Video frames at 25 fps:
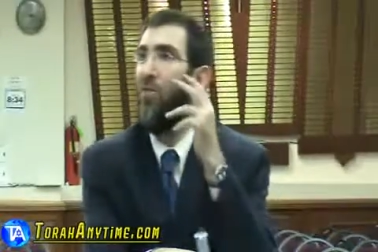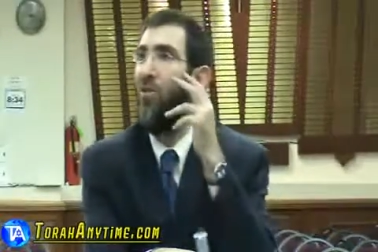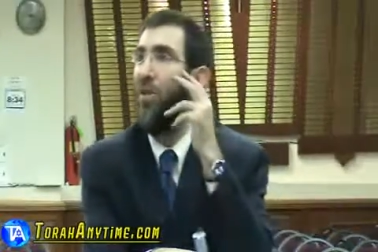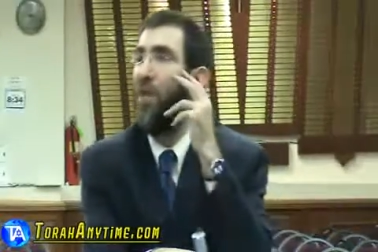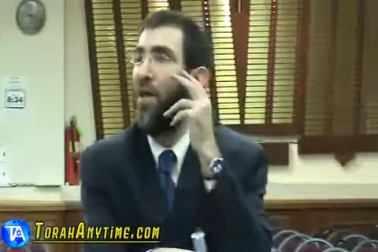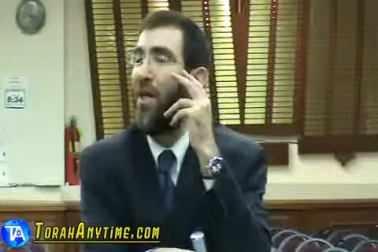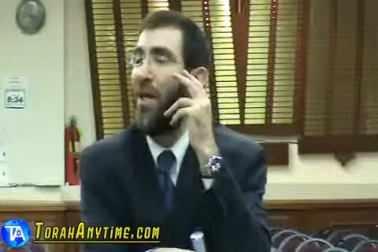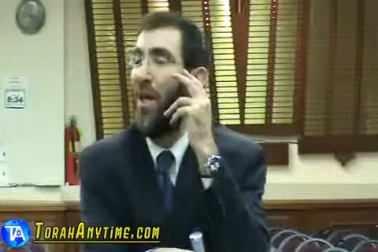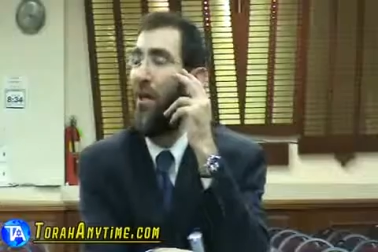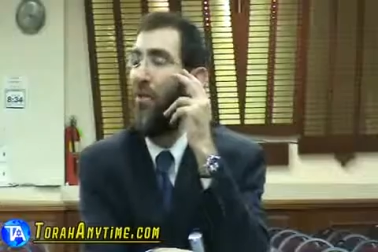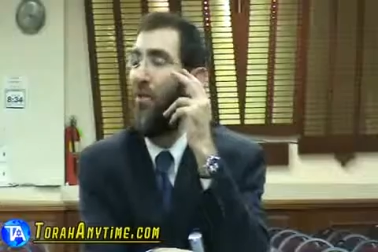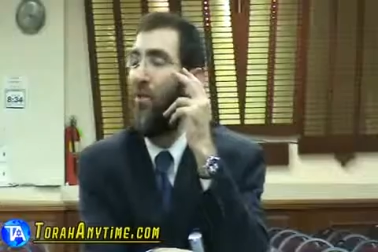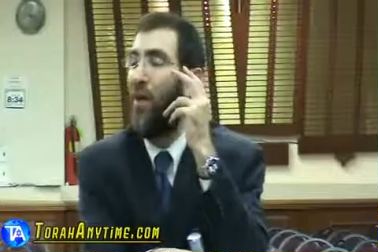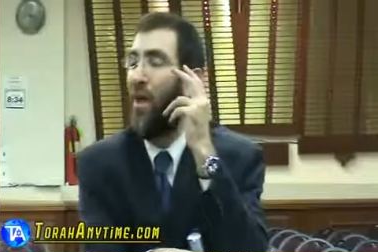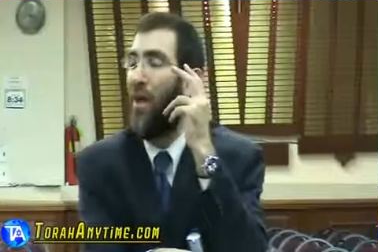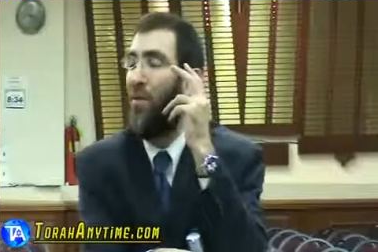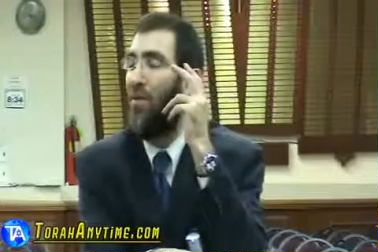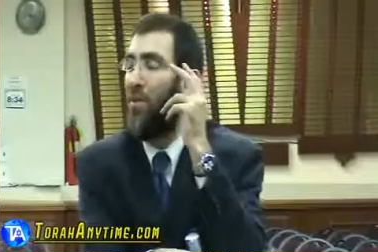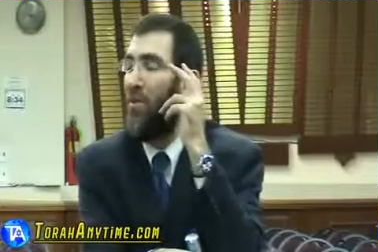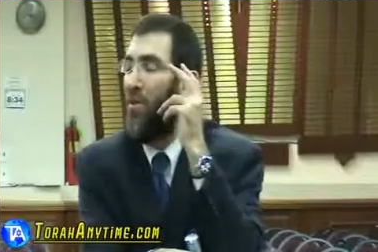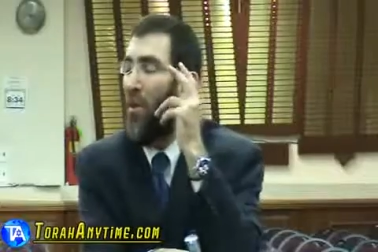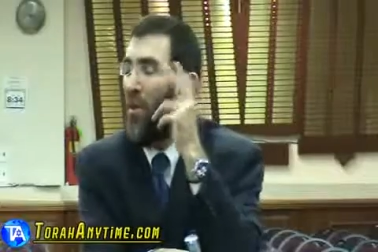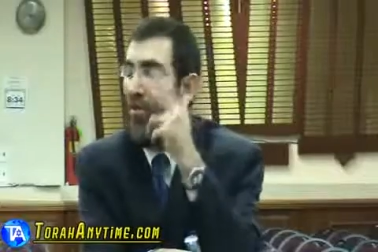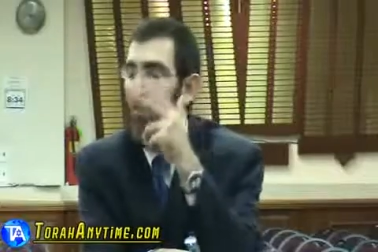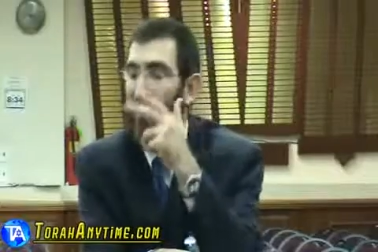You think I think
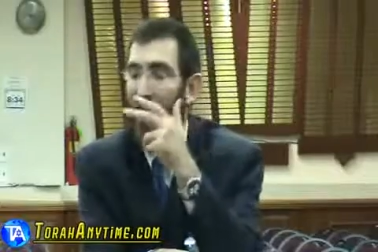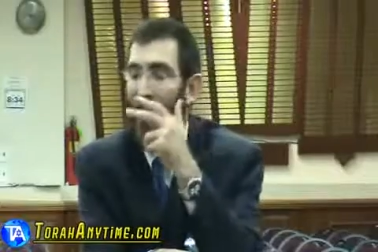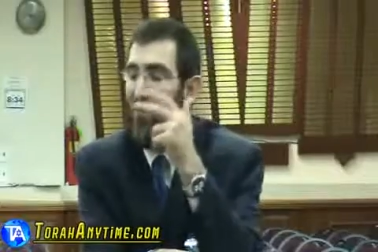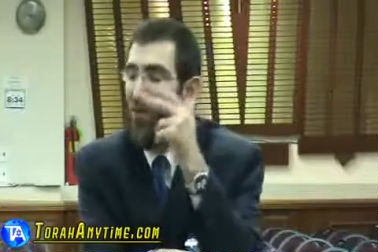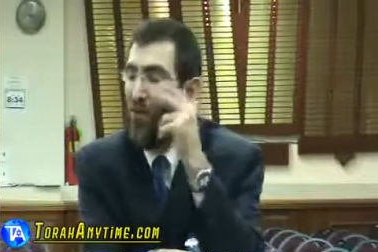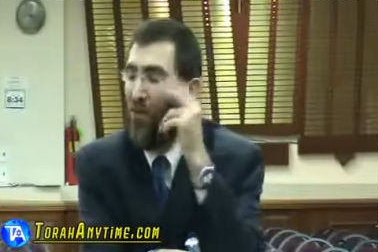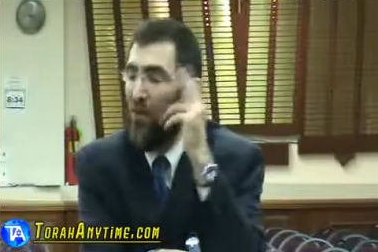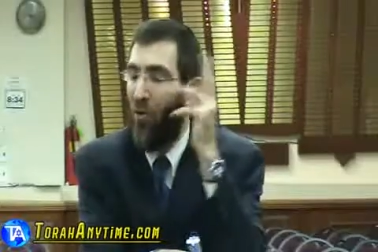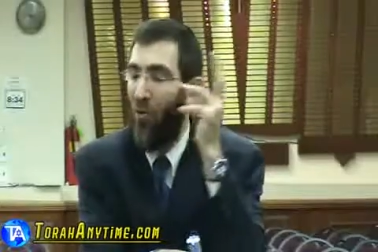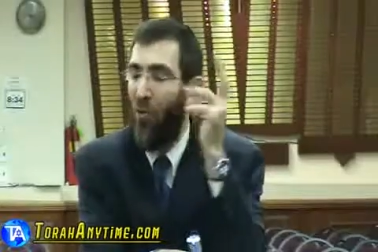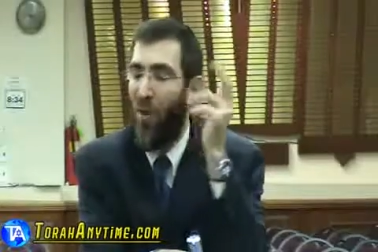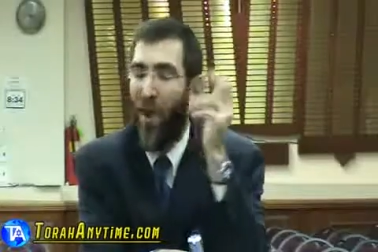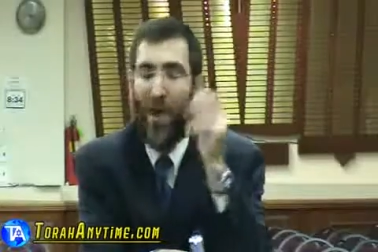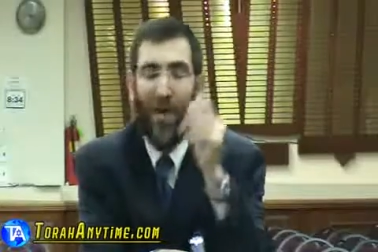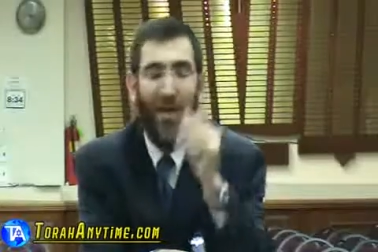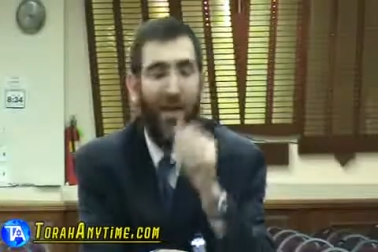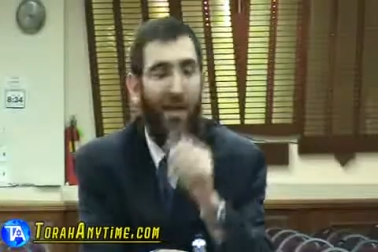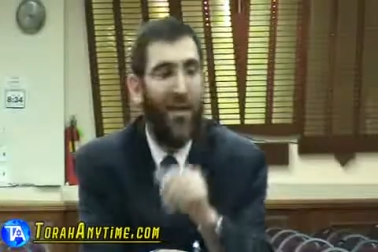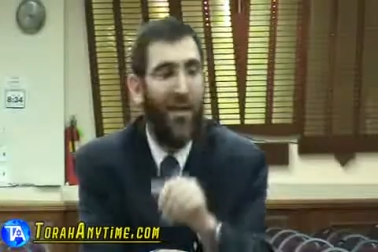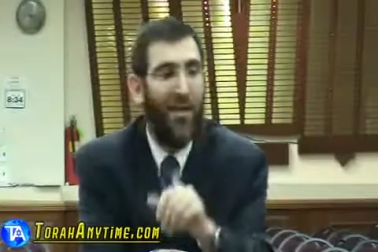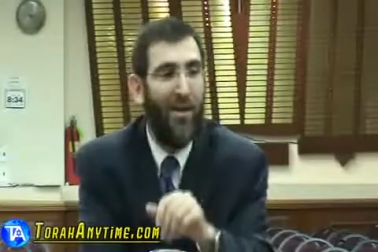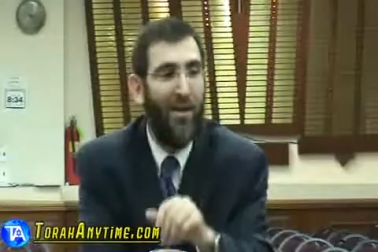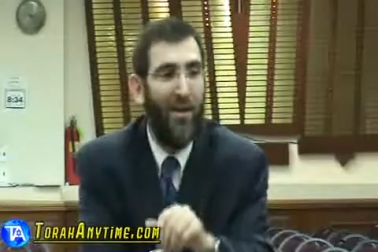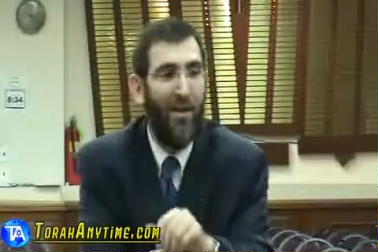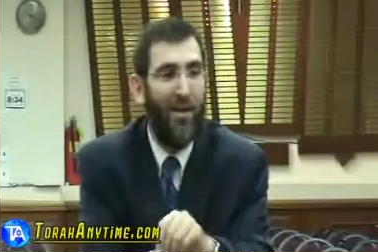I'm a nothing. I'm a
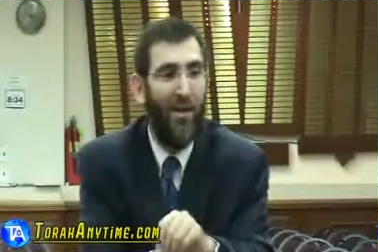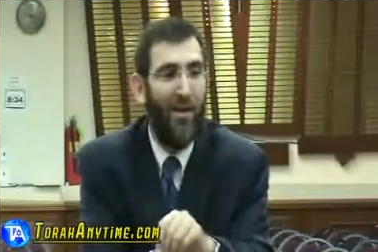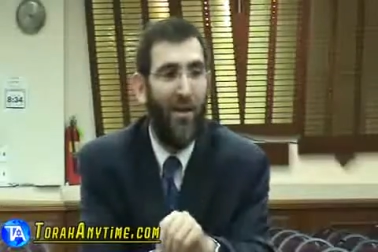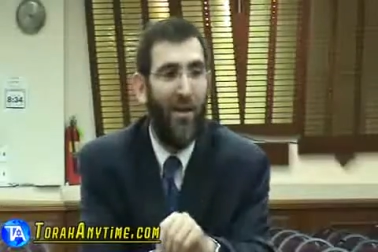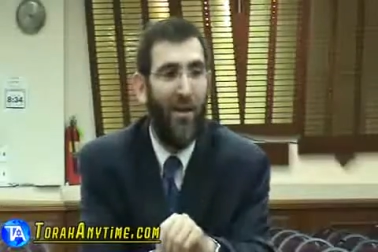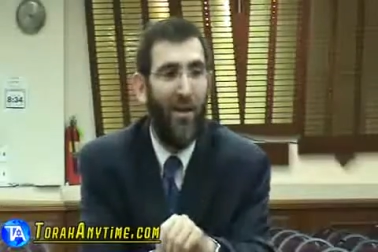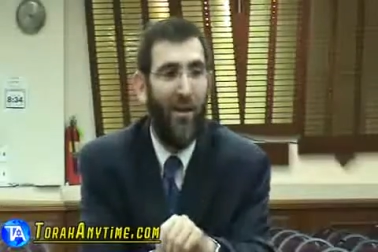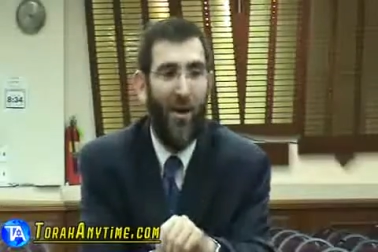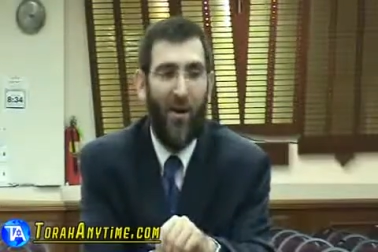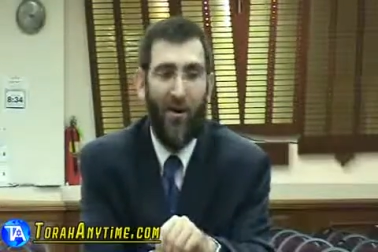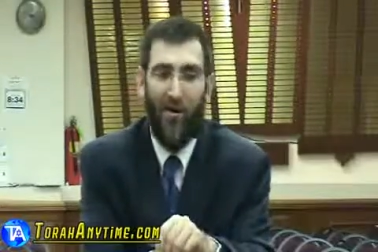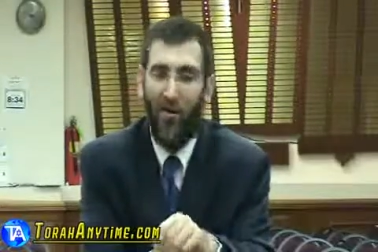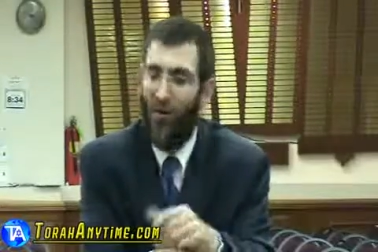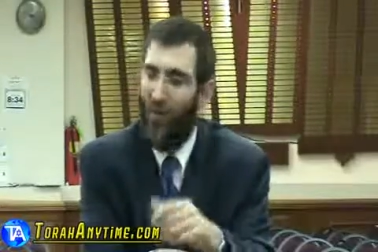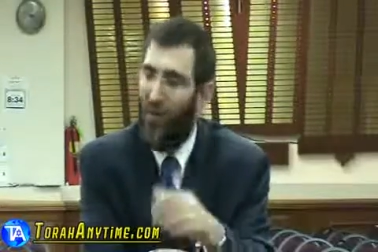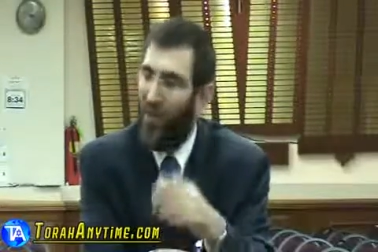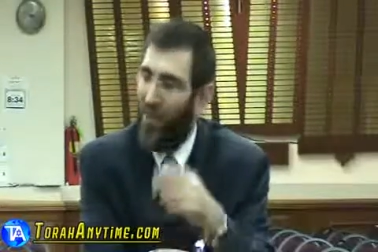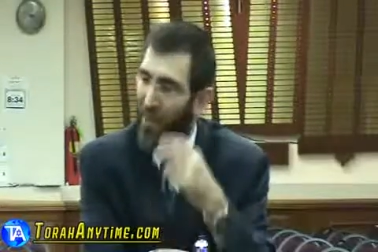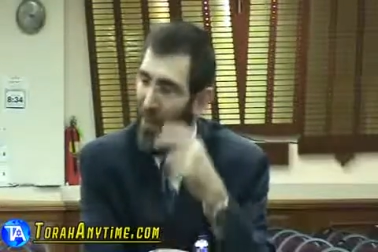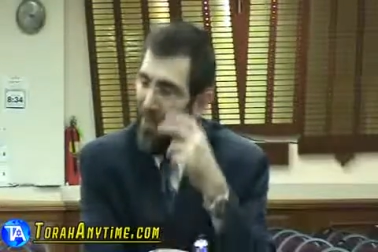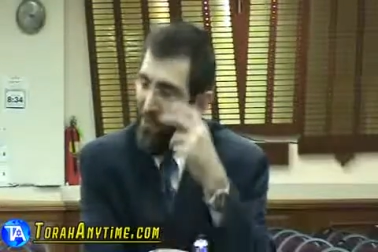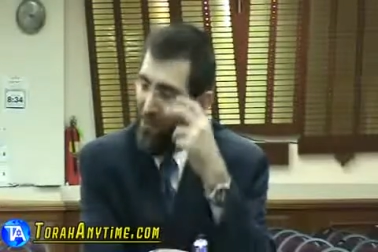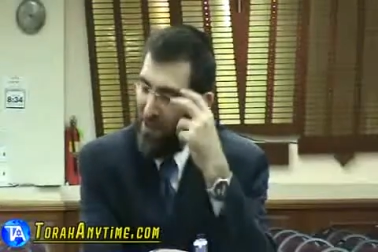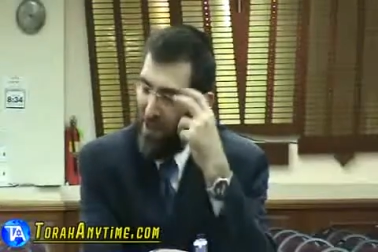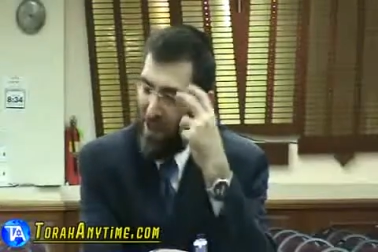nobody, or oh, you don't
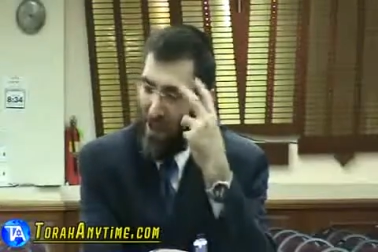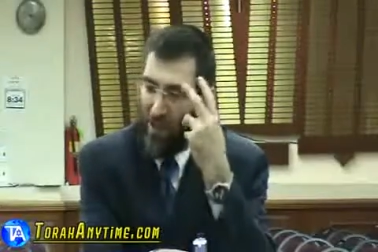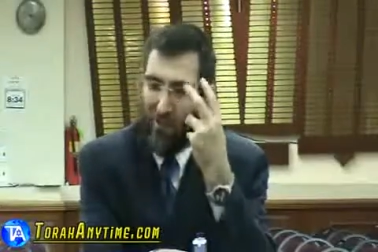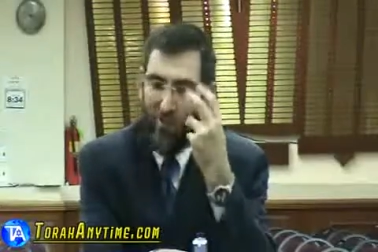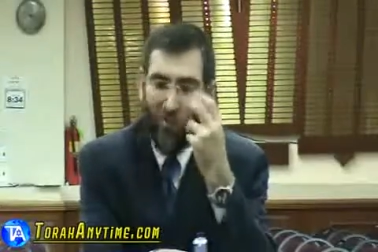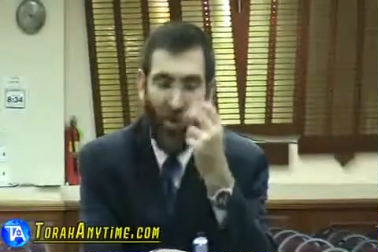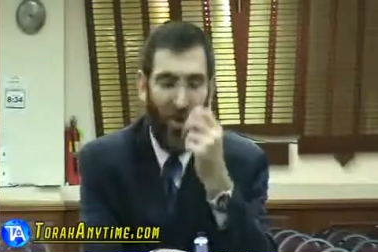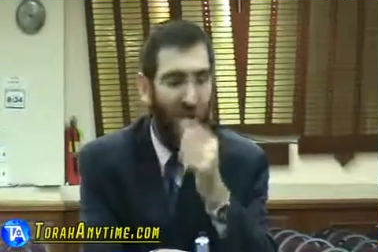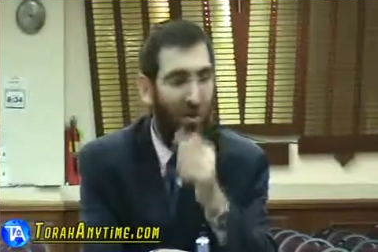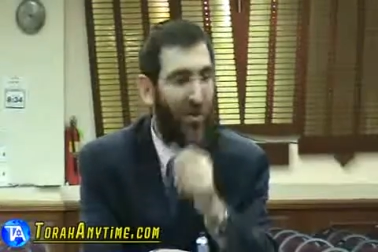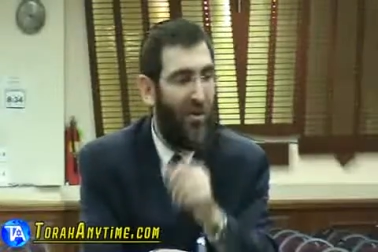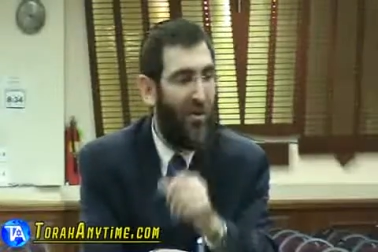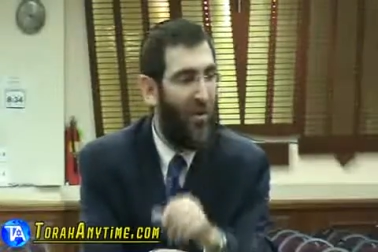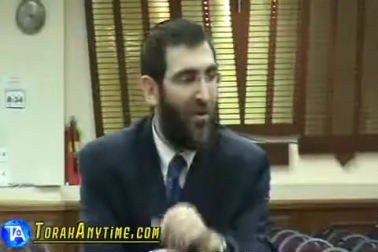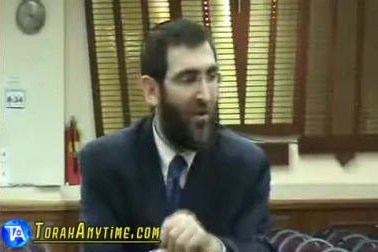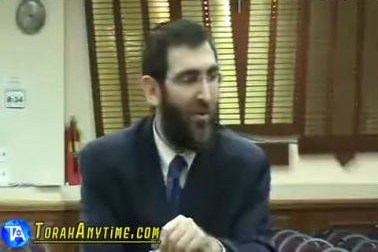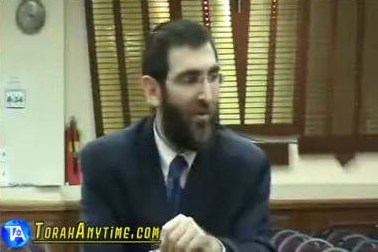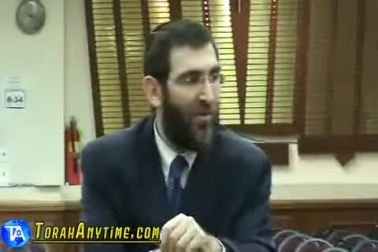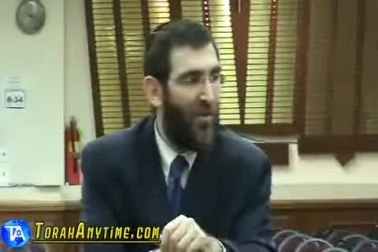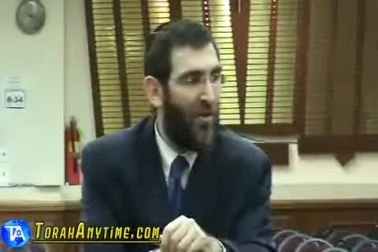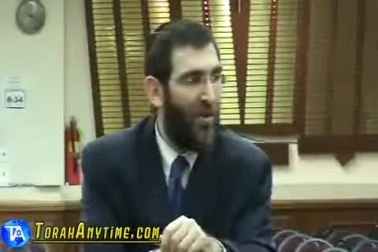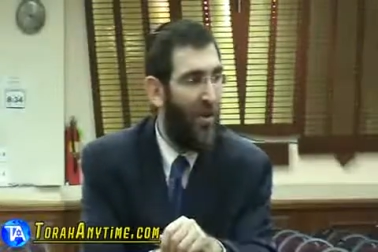think that I'm intelligent,